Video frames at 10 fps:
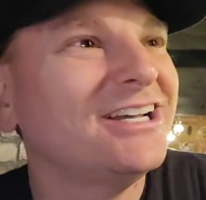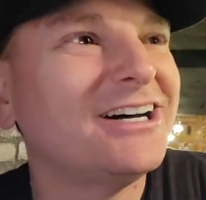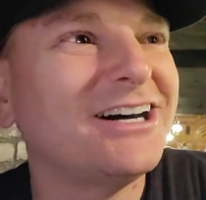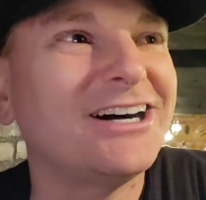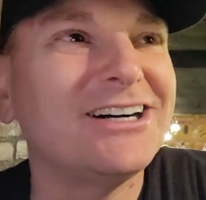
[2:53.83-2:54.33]

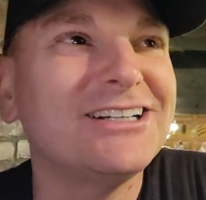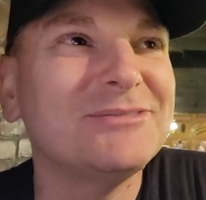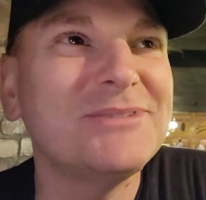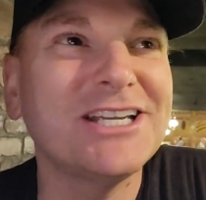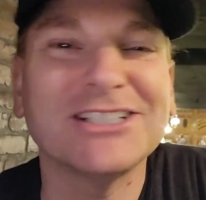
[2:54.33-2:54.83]

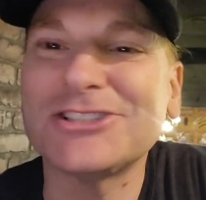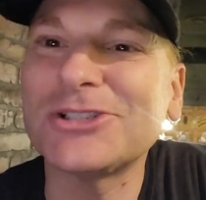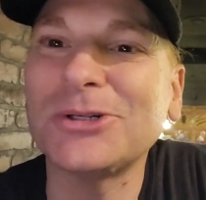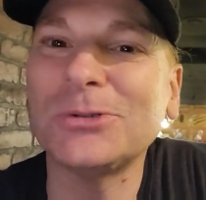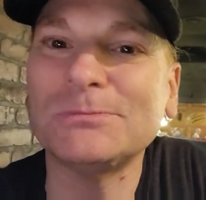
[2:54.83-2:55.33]

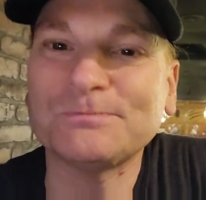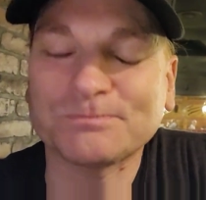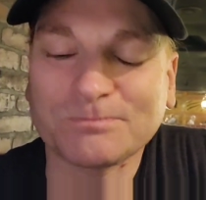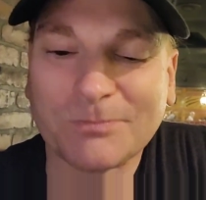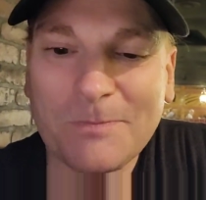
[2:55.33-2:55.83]

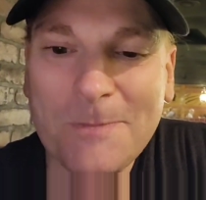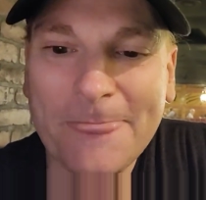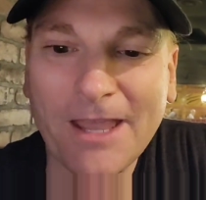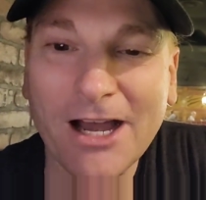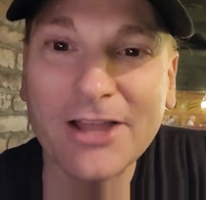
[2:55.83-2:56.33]

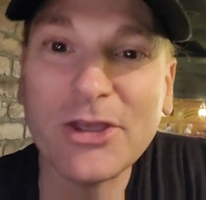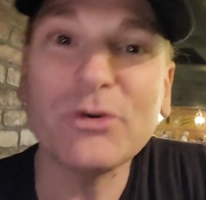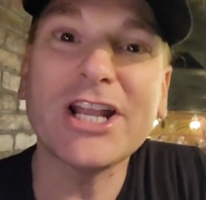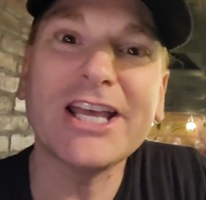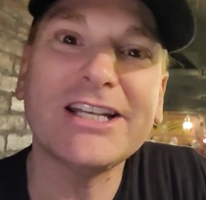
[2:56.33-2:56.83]
They
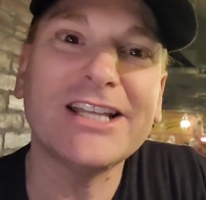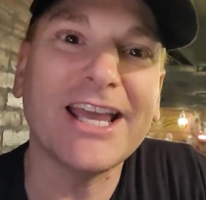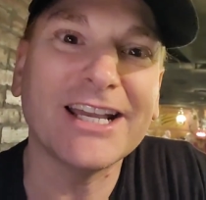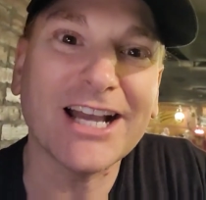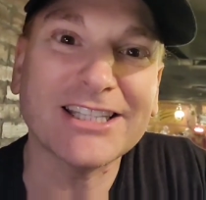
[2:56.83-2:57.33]
went ahead
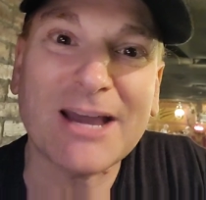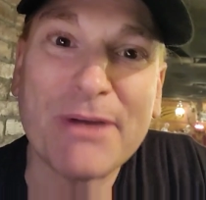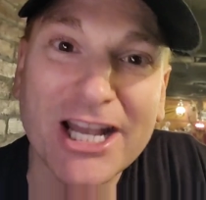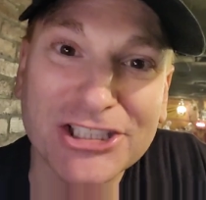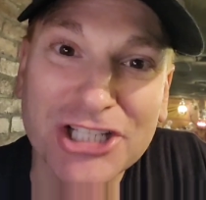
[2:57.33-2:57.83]
and got that
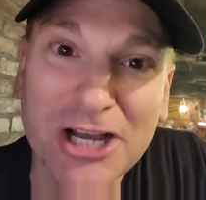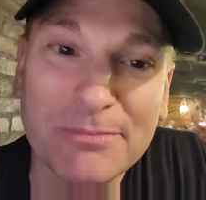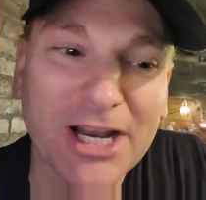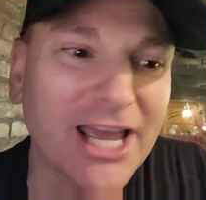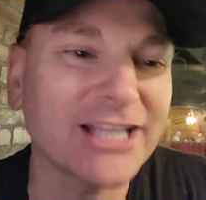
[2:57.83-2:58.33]
patched
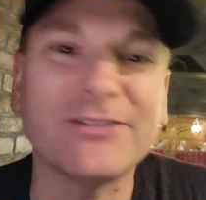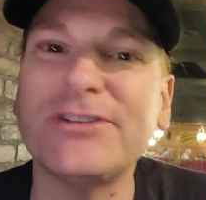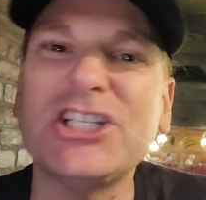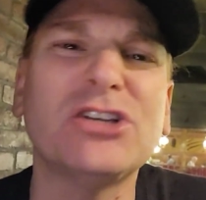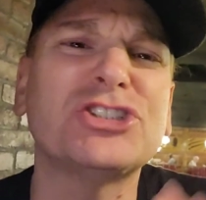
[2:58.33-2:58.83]
up, and I had the
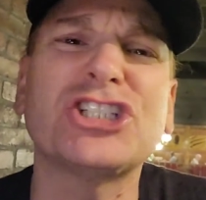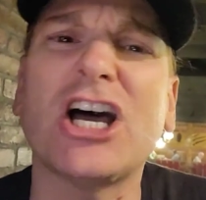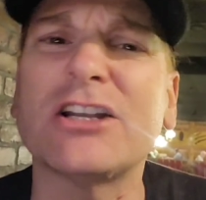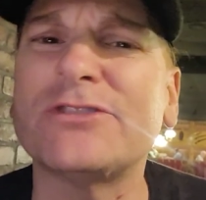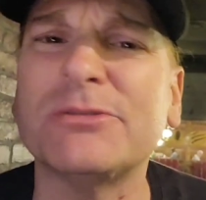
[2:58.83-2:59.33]
video
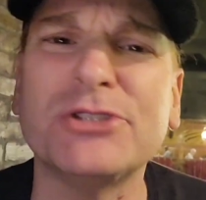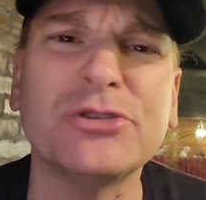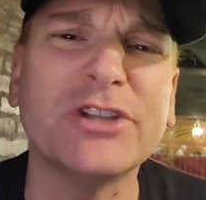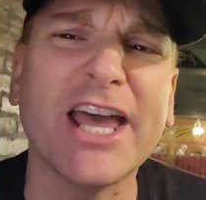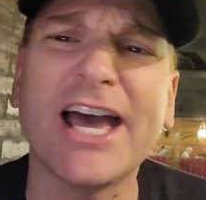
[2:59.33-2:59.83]
shot of them
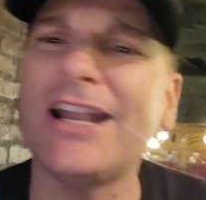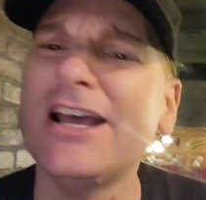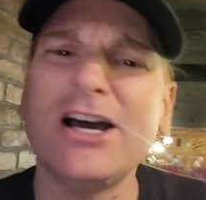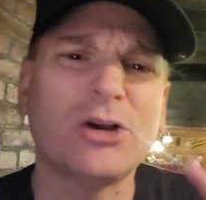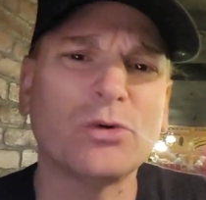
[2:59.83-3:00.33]
doing that,
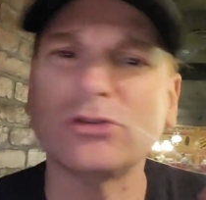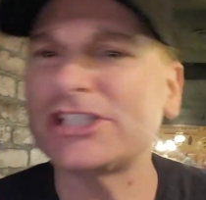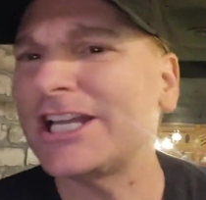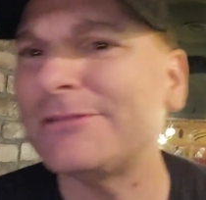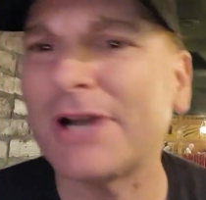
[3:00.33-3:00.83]

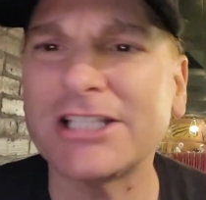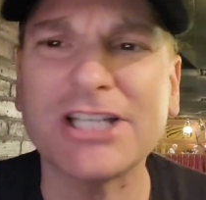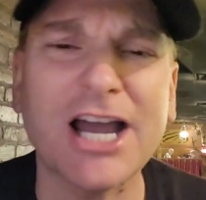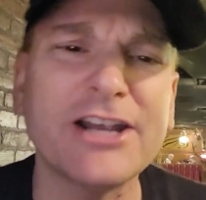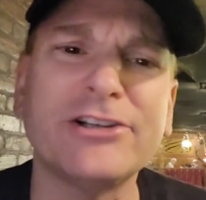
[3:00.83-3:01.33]
rotating my
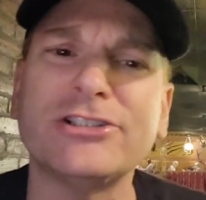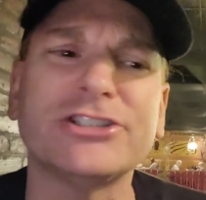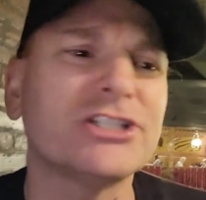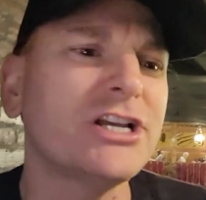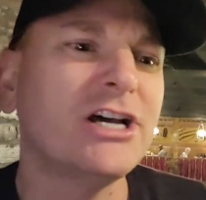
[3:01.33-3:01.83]

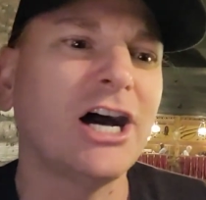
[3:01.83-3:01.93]
tires